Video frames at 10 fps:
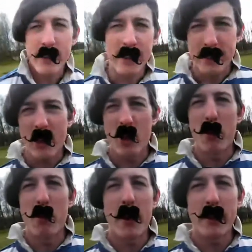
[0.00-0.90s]
He is a
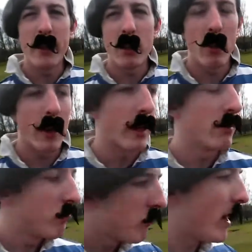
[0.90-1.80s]
terrible man
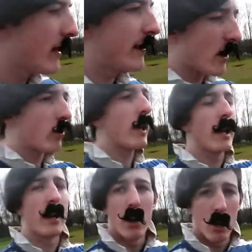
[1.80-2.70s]
anyway. And I say,
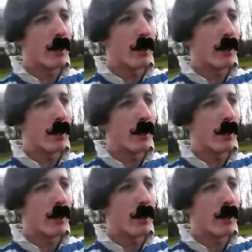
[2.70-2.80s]
okay,